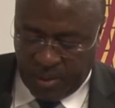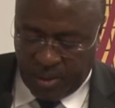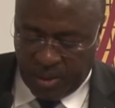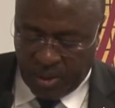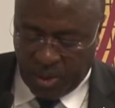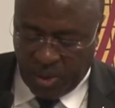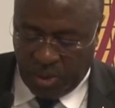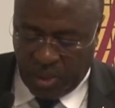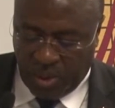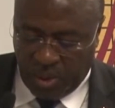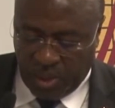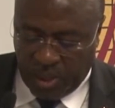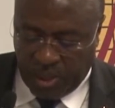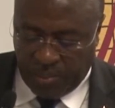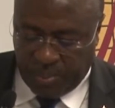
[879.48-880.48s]
Also, the
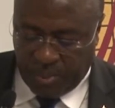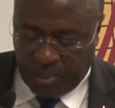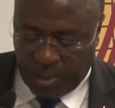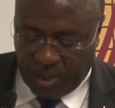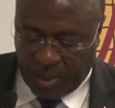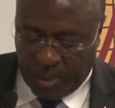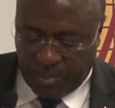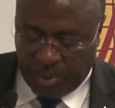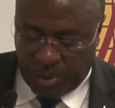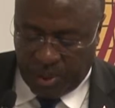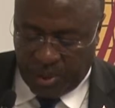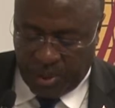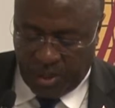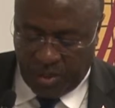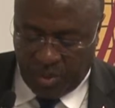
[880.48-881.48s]
concept to
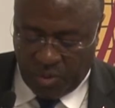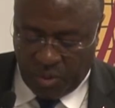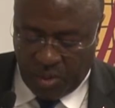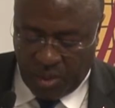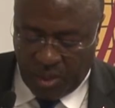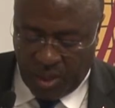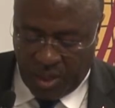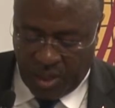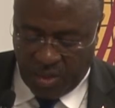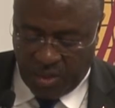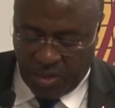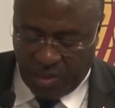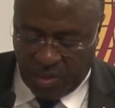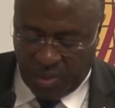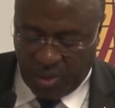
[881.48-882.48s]
establish the neutral
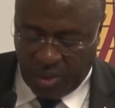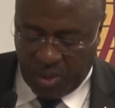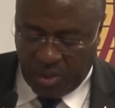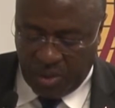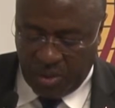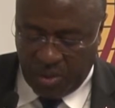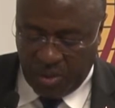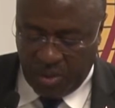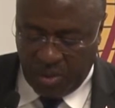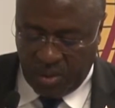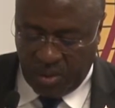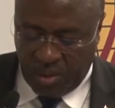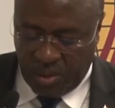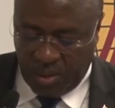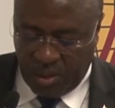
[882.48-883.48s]
international force,
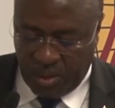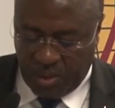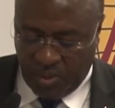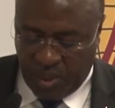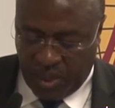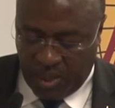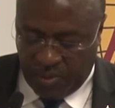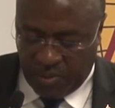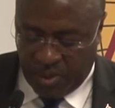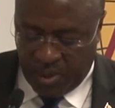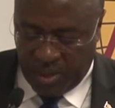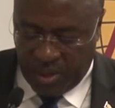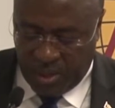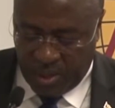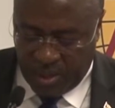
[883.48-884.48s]
this one I have
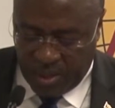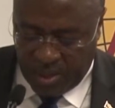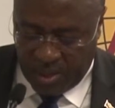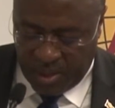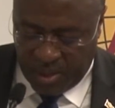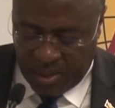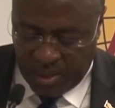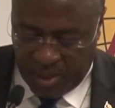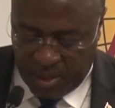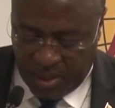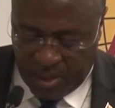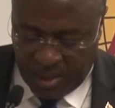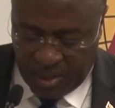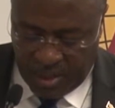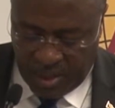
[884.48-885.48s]
already
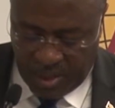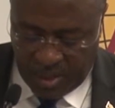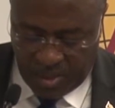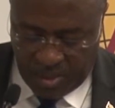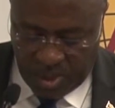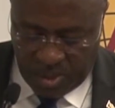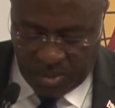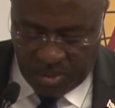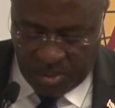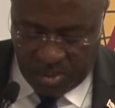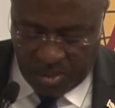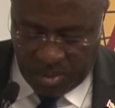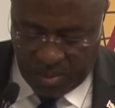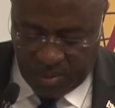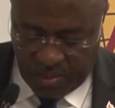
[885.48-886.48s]
alluded
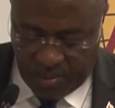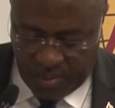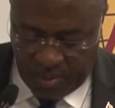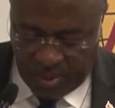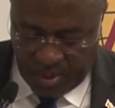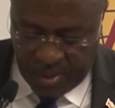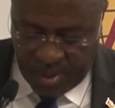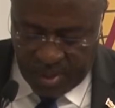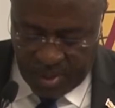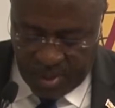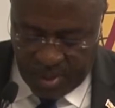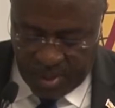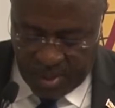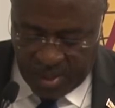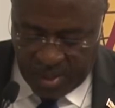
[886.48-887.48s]
to.
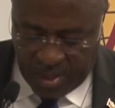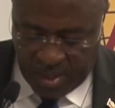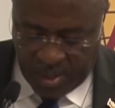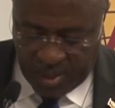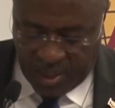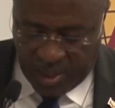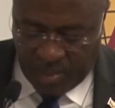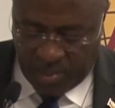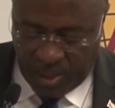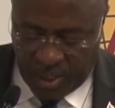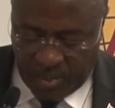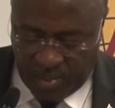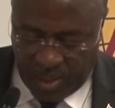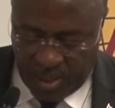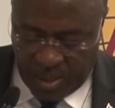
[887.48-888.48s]

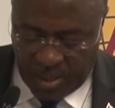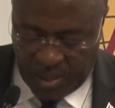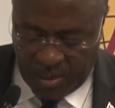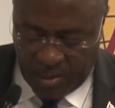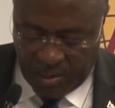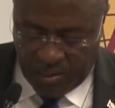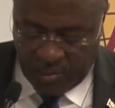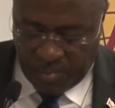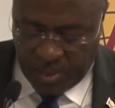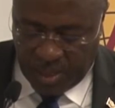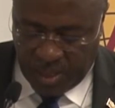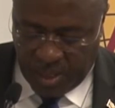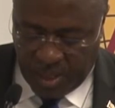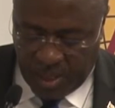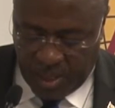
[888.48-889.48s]
Establishment of
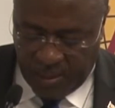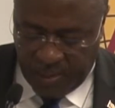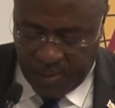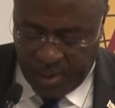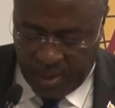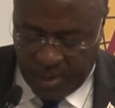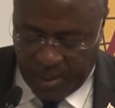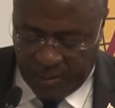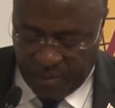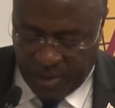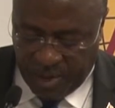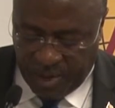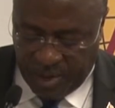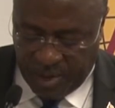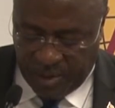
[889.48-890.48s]
MISCA, an
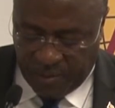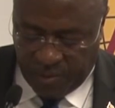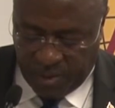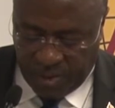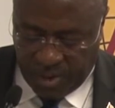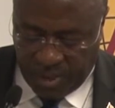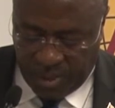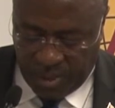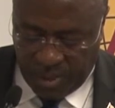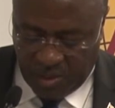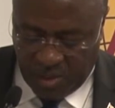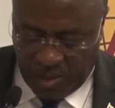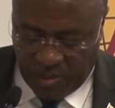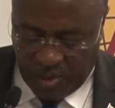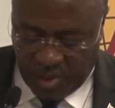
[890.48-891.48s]
African-led force in
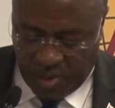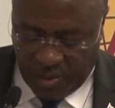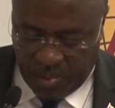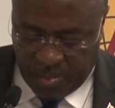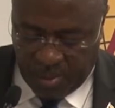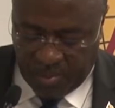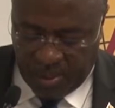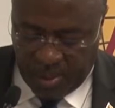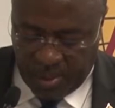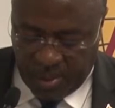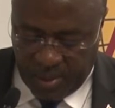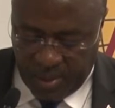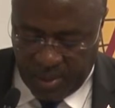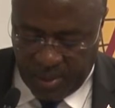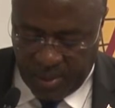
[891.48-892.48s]
Central African Republic,
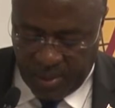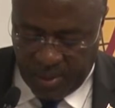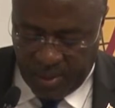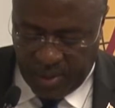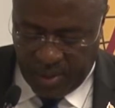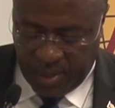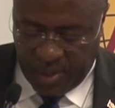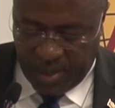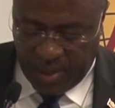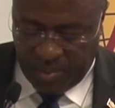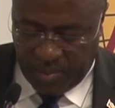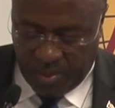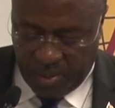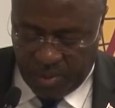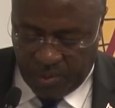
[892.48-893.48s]
and the
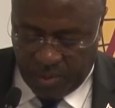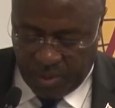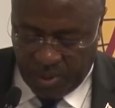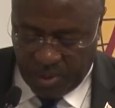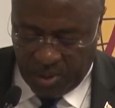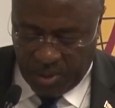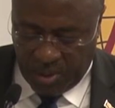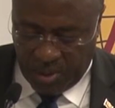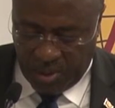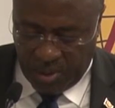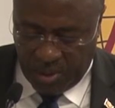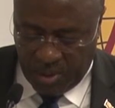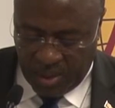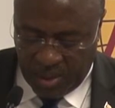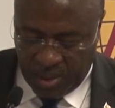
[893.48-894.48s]
hybrid force
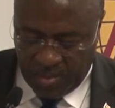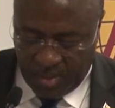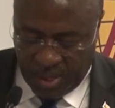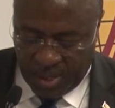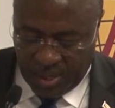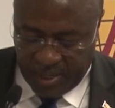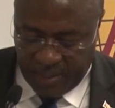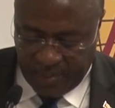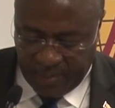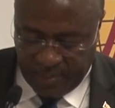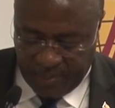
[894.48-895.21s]
in Mali.